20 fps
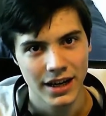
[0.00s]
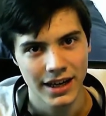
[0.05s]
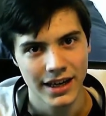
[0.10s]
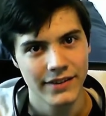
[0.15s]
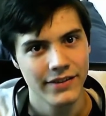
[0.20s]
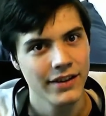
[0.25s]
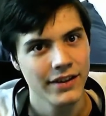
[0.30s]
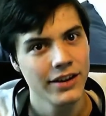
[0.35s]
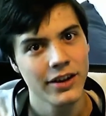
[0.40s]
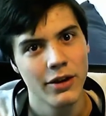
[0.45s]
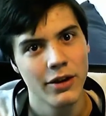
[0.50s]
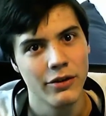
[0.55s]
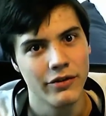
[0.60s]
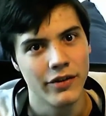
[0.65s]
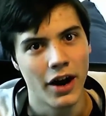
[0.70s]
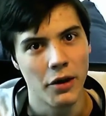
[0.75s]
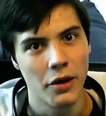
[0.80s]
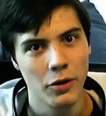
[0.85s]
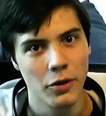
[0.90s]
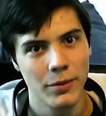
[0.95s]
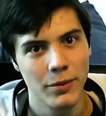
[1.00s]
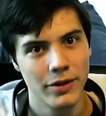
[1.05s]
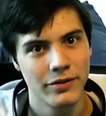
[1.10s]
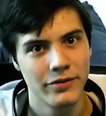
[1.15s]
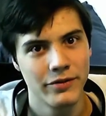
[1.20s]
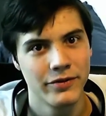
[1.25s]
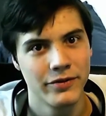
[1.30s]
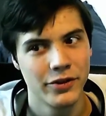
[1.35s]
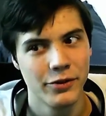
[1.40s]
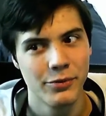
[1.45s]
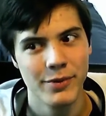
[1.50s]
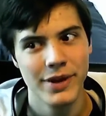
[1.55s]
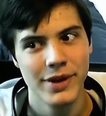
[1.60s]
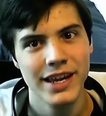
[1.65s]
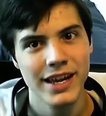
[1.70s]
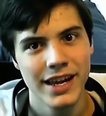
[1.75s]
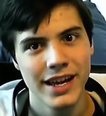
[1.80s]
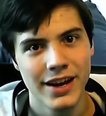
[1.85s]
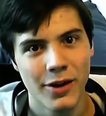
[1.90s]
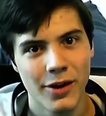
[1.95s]
like, it didn't go viral, but to
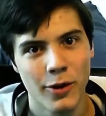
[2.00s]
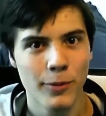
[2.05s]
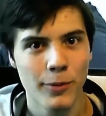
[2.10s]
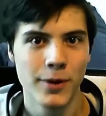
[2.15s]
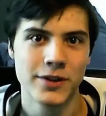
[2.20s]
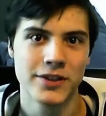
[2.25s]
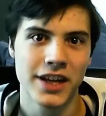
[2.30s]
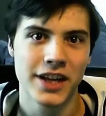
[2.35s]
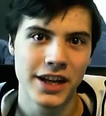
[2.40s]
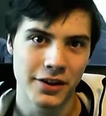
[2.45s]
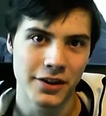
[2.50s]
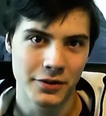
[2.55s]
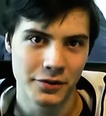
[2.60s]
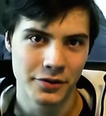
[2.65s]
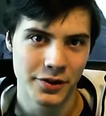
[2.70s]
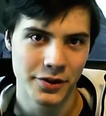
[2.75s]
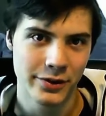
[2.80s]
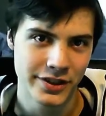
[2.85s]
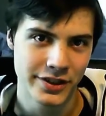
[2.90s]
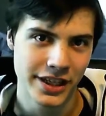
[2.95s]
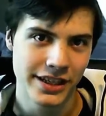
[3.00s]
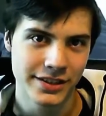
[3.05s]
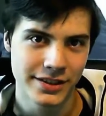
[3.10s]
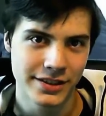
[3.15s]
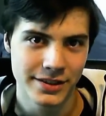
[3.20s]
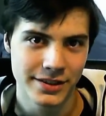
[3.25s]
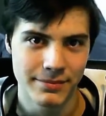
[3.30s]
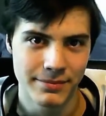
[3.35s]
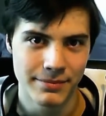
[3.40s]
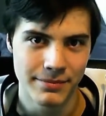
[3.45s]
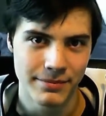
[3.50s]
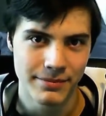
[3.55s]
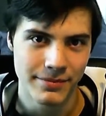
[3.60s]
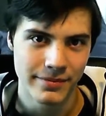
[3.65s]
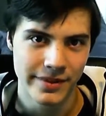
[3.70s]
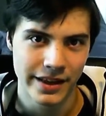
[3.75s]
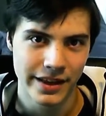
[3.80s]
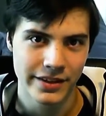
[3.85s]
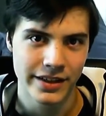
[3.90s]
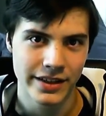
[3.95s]
me, almost 800 views, that's
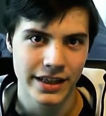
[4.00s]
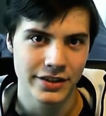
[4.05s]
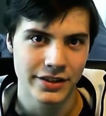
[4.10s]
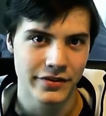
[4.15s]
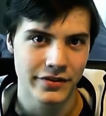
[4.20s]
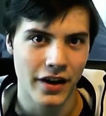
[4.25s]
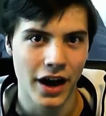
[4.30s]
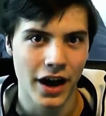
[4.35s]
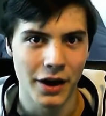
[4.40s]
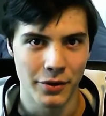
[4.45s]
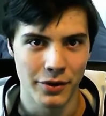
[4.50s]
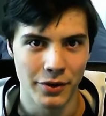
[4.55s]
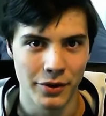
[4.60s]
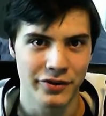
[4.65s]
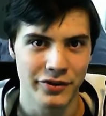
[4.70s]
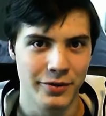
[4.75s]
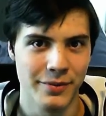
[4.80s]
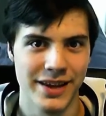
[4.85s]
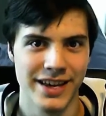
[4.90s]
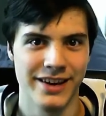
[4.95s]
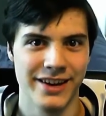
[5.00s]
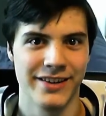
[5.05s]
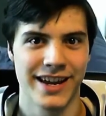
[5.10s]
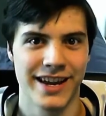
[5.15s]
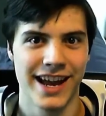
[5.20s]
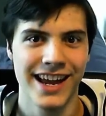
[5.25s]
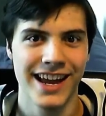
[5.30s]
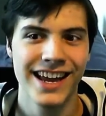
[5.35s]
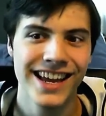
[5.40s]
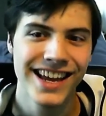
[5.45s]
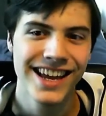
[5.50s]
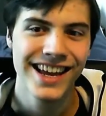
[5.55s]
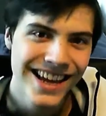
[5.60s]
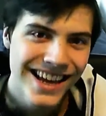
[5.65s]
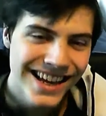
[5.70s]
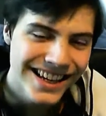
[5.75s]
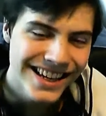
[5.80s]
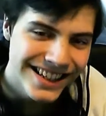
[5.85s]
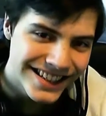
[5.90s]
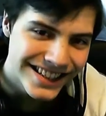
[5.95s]
viral for me, okay?
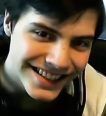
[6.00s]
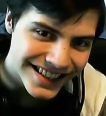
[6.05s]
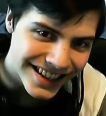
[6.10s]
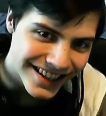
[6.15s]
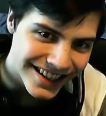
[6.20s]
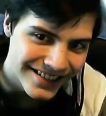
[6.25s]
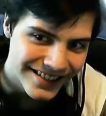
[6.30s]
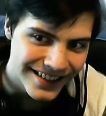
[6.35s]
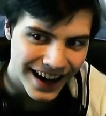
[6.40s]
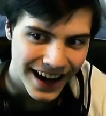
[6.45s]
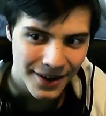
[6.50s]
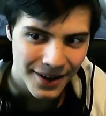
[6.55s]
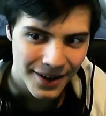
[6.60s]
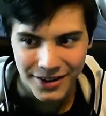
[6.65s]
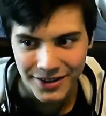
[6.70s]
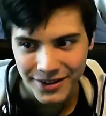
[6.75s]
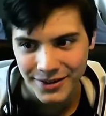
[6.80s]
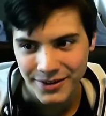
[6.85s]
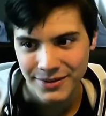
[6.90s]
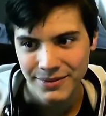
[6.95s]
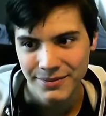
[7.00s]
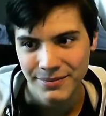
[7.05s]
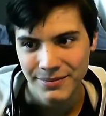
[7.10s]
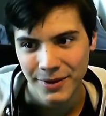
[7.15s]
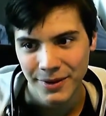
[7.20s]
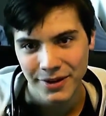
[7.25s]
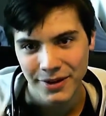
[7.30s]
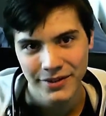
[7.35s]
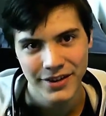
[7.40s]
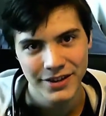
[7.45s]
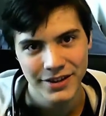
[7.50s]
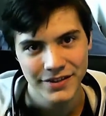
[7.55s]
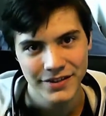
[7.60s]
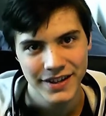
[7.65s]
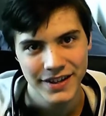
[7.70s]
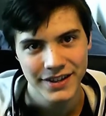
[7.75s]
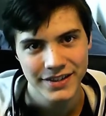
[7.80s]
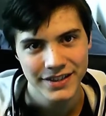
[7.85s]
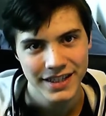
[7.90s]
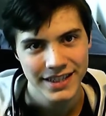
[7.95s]
So I want to do more of
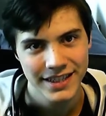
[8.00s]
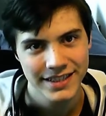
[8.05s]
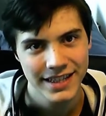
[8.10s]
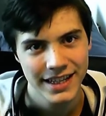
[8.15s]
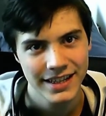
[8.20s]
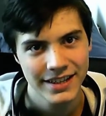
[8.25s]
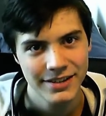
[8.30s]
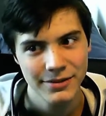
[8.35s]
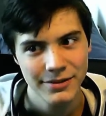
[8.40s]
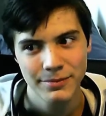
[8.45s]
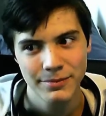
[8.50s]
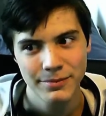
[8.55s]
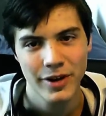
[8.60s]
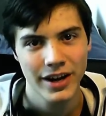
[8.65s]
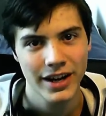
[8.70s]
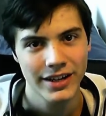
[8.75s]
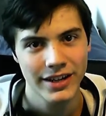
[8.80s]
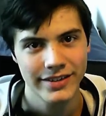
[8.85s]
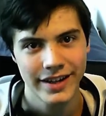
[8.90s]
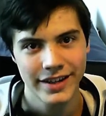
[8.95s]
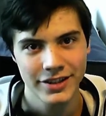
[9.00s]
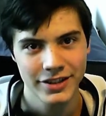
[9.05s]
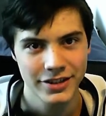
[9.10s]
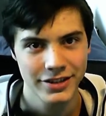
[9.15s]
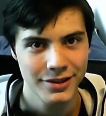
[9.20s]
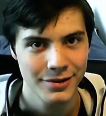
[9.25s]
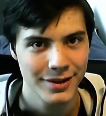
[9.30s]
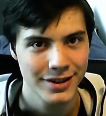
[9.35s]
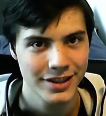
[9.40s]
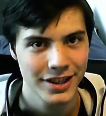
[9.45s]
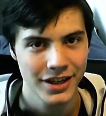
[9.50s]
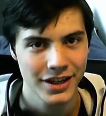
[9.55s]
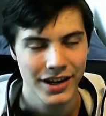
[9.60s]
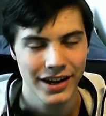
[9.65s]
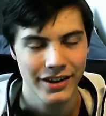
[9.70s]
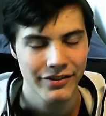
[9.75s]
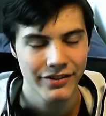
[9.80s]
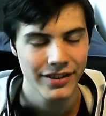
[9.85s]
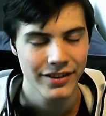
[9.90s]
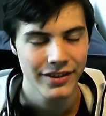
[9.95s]
those videos, because they do bring attention to my
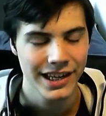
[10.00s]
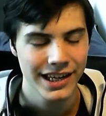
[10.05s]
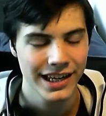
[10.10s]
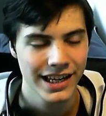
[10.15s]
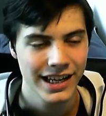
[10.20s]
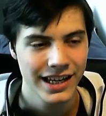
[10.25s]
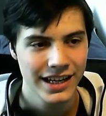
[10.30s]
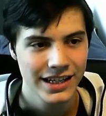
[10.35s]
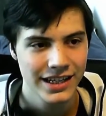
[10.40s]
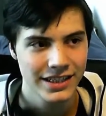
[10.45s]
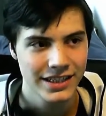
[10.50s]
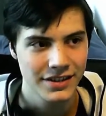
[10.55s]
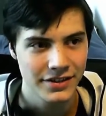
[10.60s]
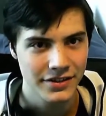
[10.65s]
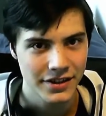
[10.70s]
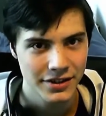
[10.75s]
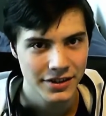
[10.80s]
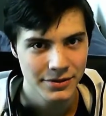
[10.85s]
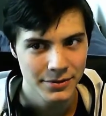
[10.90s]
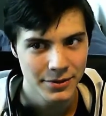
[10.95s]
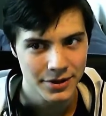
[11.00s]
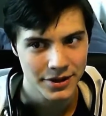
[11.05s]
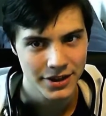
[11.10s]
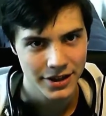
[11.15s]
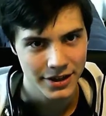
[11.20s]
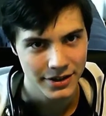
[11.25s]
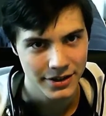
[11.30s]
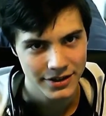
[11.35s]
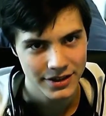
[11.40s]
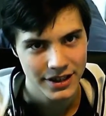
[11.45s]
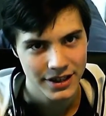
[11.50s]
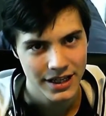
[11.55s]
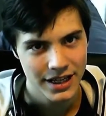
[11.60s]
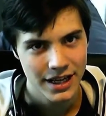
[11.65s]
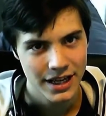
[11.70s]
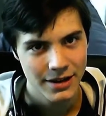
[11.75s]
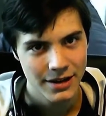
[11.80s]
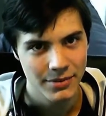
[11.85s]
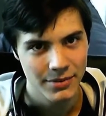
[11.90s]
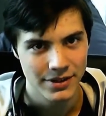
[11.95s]
channel, I feel like. So if I do more of those,
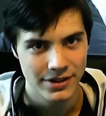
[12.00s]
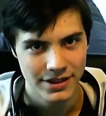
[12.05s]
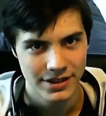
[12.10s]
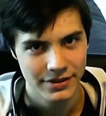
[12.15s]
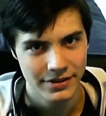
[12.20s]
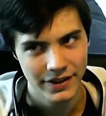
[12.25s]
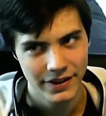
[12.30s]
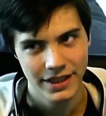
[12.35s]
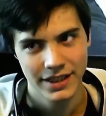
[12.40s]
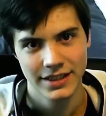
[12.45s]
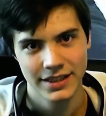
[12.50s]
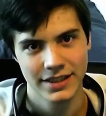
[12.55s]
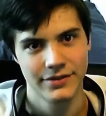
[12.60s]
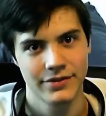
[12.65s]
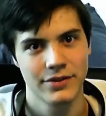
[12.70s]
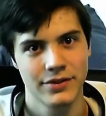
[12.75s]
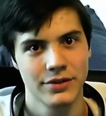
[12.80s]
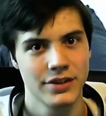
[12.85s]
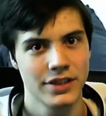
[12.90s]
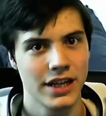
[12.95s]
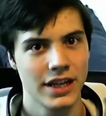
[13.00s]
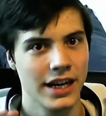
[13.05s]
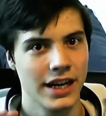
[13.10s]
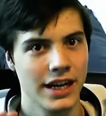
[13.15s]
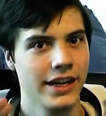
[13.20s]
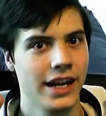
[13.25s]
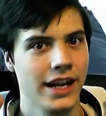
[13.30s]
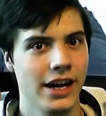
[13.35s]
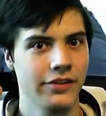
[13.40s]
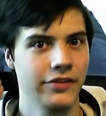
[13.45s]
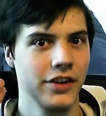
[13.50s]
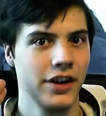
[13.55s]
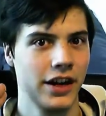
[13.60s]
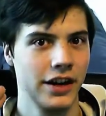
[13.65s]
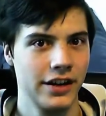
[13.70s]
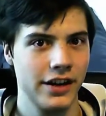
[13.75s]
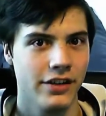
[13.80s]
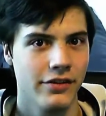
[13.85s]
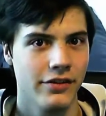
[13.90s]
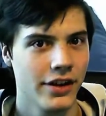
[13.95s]
but the thing is, of course, I need to have
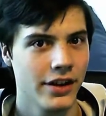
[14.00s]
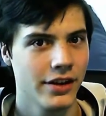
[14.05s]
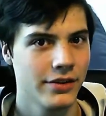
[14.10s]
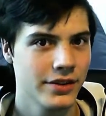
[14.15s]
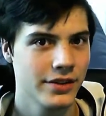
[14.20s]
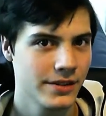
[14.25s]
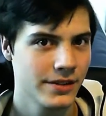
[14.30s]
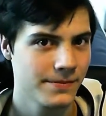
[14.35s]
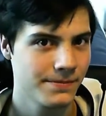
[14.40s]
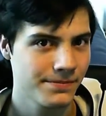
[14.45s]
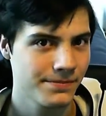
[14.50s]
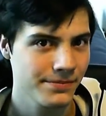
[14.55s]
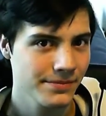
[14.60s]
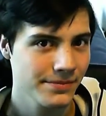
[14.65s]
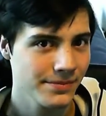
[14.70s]
an idea for those.